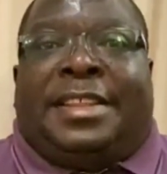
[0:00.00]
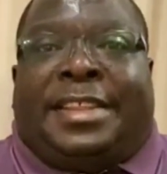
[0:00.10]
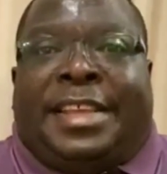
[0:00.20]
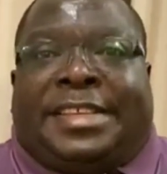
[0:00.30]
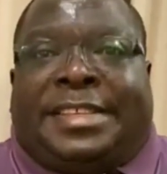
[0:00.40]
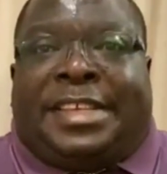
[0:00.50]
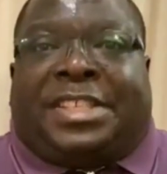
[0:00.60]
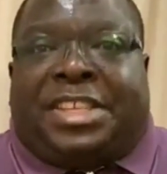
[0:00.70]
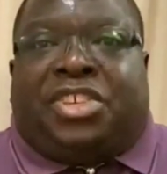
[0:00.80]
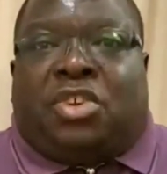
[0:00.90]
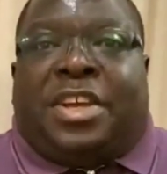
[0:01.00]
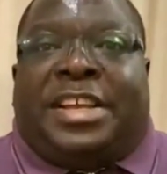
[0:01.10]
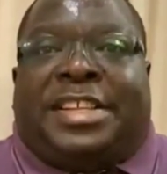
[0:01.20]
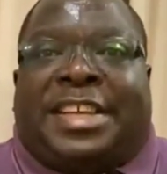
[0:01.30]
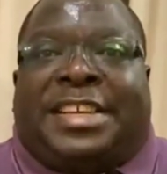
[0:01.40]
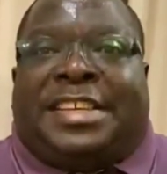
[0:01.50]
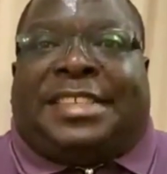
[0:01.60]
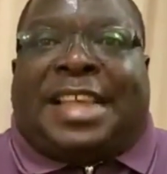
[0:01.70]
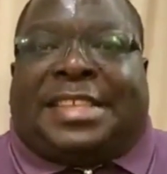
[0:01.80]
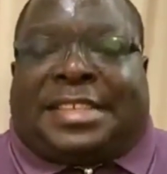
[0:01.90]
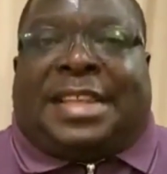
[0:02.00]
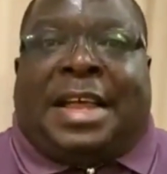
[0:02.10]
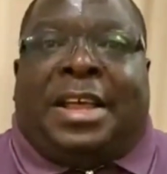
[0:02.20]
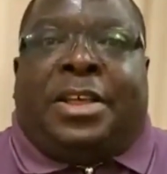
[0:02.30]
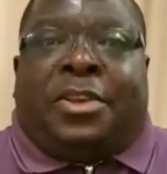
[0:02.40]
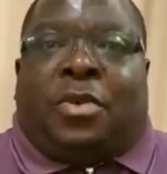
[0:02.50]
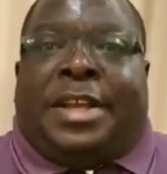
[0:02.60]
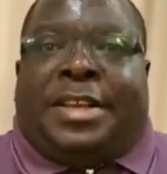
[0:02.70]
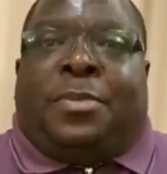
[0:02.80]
This decision is a disaster to our